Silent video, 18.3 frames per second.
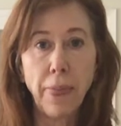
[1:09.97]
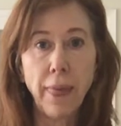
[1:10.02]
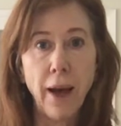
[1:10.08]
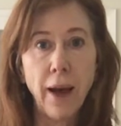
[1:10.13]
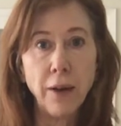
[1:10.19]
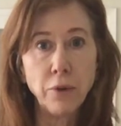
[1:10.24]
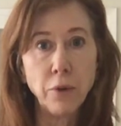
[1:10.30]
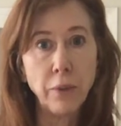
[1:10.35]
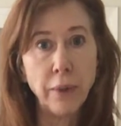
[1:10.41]

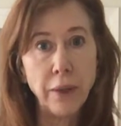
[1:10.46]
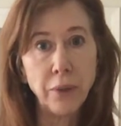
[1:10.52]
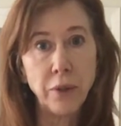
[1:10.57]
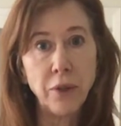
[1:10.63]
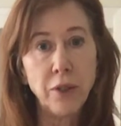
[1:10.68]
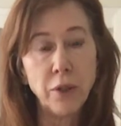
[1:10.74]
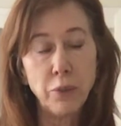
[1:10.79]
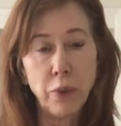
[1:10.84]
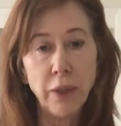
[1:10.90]
I will be able
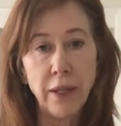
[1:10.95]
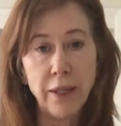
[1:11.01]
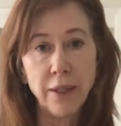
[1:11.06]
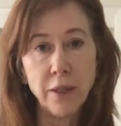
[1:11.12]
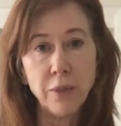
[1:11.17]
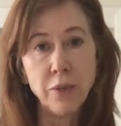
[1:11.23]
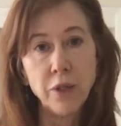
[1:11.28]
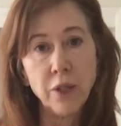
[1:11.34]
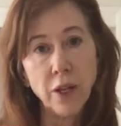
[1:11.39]
to play
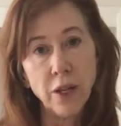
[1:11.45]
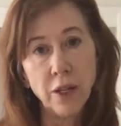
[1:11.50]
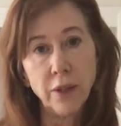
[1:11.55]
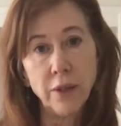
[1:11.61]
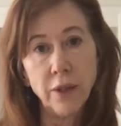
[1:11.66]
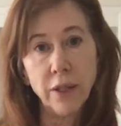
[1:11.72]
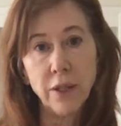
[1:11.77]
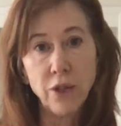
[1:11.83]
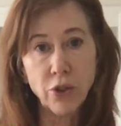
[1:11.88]
some
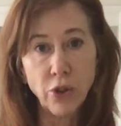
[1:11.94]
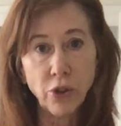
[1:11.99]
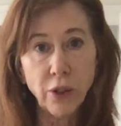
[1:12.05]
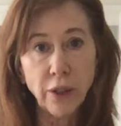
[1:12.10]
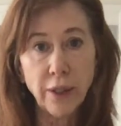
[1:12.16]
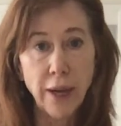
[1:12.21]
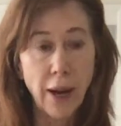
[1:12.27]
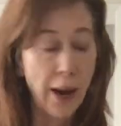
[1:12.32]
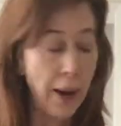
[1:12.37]
songs in circle
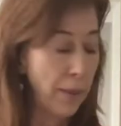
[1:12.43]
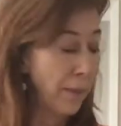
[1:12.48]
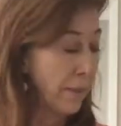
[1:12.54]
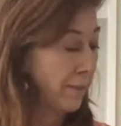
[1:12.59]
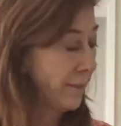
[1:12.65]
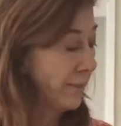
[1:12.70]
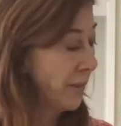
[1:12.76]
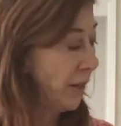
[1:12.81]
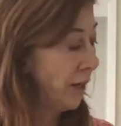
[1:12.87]
time
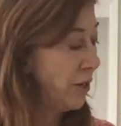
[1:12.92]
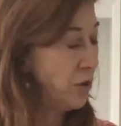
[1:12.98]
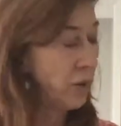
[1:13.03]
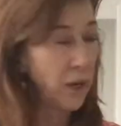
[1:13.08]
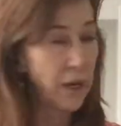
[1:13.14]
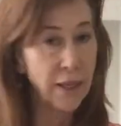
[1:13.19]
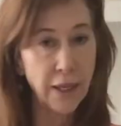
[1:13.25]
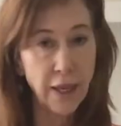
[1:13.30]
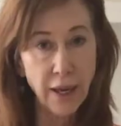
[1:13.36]
and you
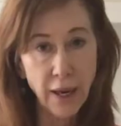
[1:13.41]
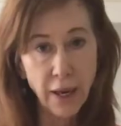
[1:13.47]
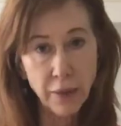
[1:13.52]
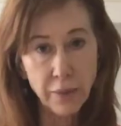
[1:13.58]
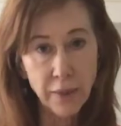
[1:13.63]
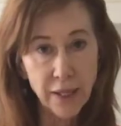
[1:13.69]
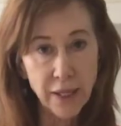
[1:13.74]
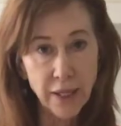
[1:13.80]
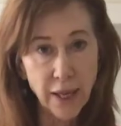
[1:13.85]
guys can help
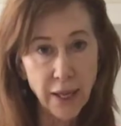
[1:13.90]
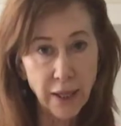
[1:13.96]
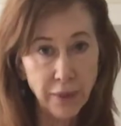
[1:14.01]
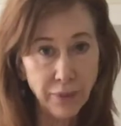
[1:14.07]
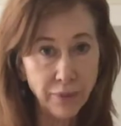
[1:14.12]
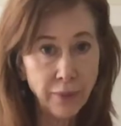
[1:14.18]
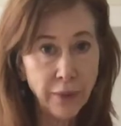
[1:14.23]
me sing.